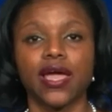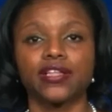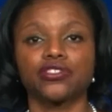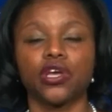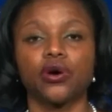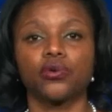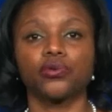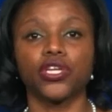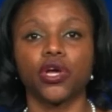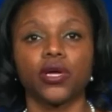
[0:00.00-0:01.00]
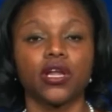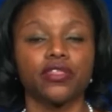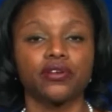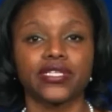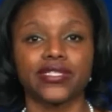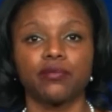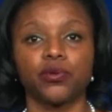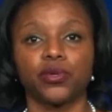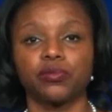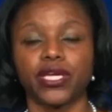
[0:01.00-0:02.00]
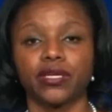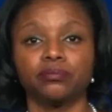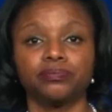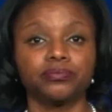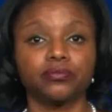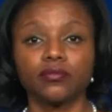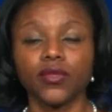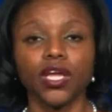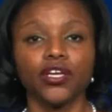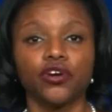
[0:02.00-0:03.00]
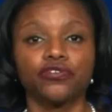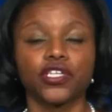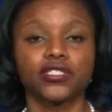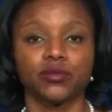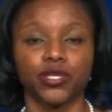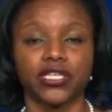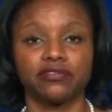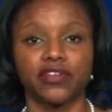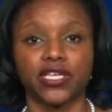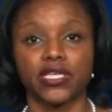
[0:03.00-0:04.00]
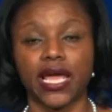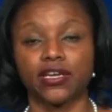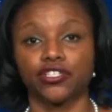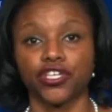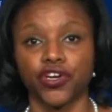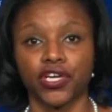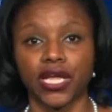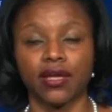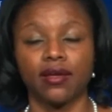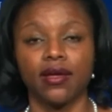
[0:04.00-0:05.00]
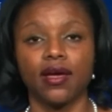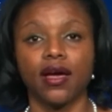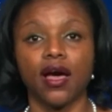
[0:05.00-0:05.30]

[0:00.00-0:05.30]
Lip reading: And so, another example would be, First Liberty defended an attorney